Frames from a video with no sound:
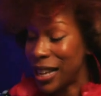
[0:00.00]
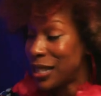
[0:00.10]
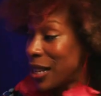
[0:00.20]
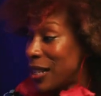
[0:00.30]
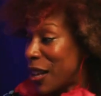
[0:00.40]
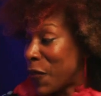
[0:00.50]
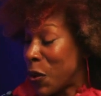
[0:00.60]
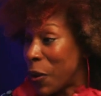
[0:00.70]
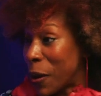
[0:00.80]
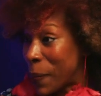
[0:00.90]
It says if
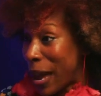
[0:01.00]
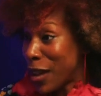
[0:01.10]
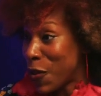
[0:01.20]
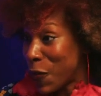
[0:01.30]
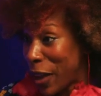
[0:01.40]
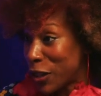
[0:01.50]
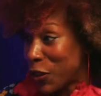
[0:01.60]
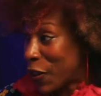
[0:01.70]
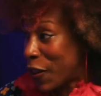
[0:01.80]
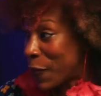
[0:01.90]
you are a
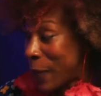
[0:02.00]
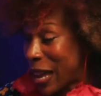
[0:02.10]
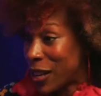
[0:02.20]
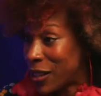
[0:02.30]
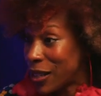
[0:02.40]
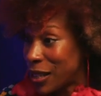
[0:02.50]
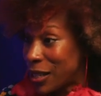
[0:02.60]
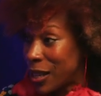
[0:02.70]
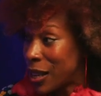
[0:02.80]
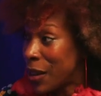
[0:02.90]
manufacturer of baked
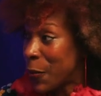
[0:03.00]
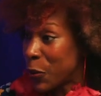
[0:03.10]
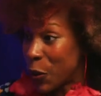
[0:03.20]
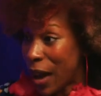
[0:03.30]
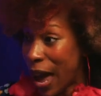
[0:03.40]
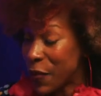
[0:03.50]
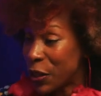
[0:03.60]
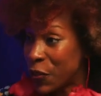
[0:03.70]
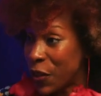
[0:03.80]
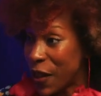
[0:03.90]
goods, your
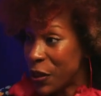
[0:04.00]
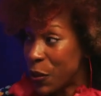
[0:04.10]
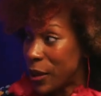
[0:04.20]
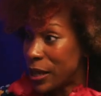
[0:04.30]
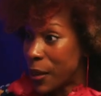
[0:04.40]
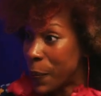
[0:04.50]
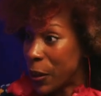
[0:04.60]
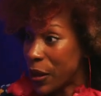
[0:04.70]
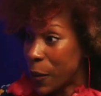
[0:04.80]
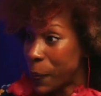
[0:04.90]
average revenue is $1
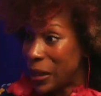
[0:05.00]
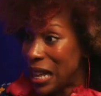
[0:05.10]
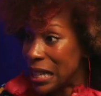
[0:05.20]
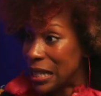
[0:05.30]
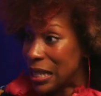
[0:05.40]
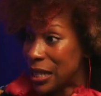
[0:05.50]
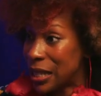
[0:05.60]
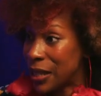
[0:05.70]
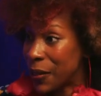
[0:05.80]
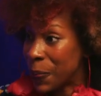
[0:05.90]
million plus.